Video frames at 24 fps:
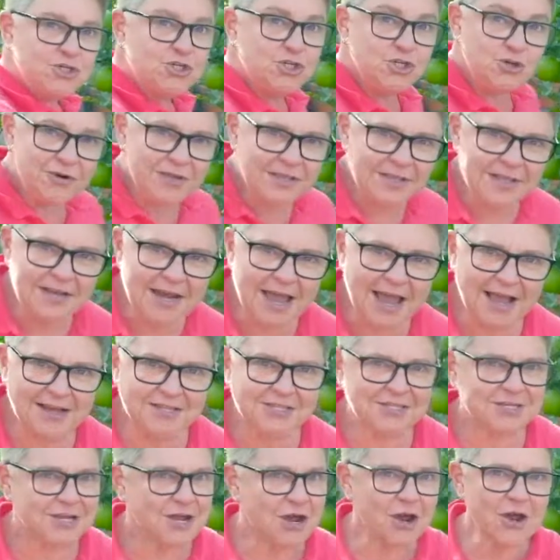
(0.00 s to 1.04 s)
during the
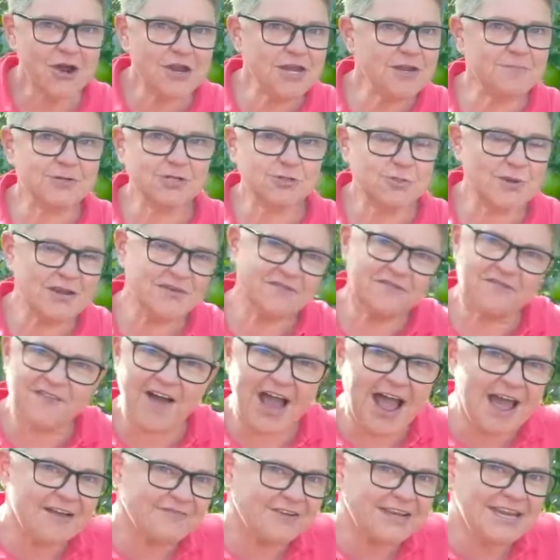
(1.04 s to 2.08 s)
night, only between
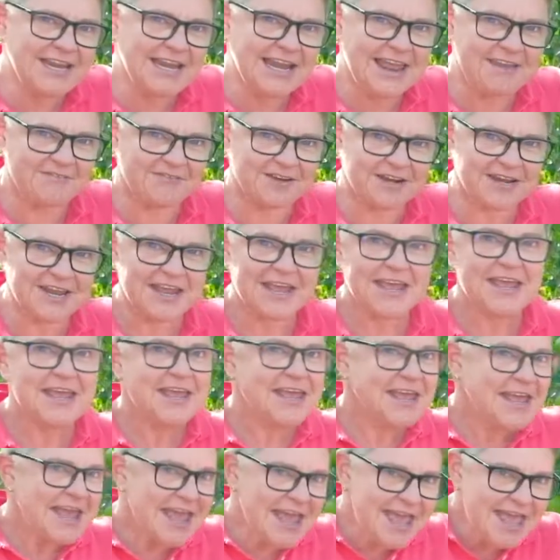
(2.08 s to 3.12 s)
5 and 11,
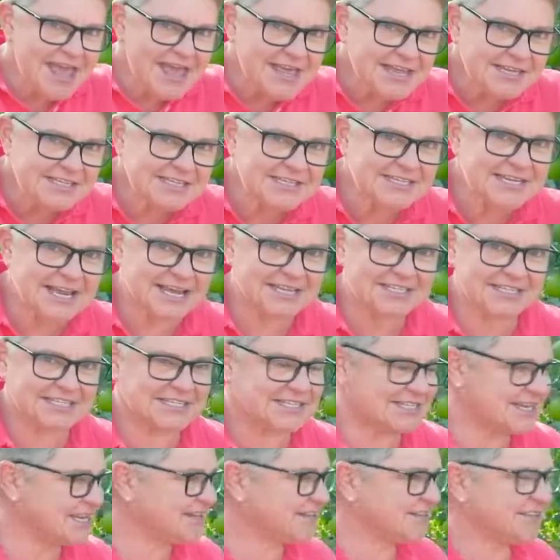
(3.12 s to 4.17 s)
as dusk
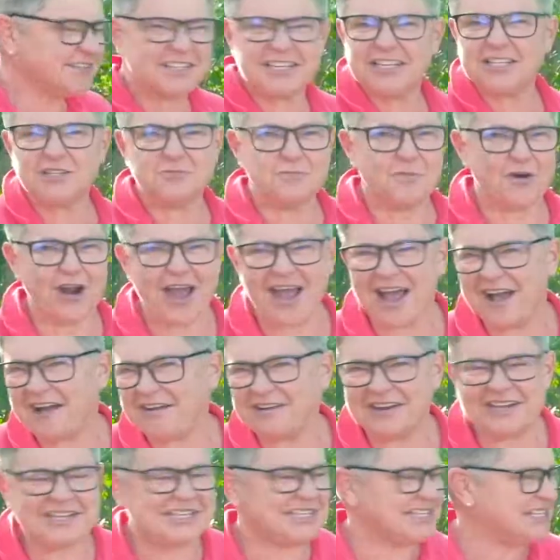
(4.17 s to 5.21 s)
settles. It's
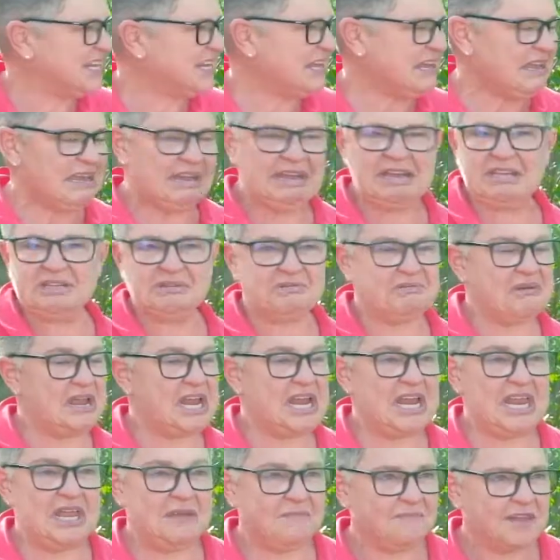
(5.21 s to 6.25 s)
brown, it's
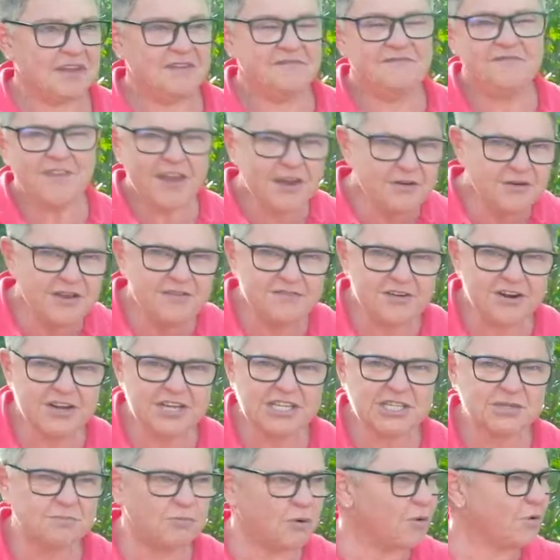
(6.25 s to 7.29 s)
really very, very
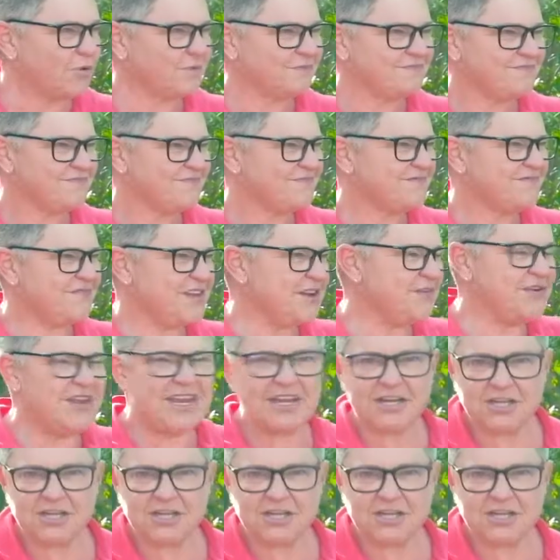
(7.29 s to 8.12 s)
small, very